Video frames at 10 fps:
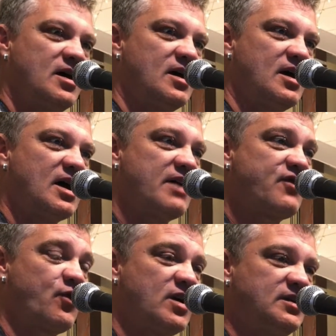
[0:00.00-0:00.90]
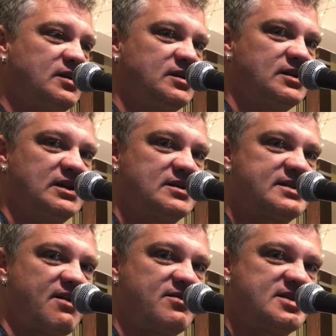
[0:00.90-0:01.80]
Hey everyone,
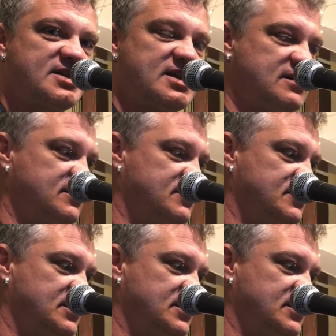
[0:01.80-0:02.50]
Darren's here.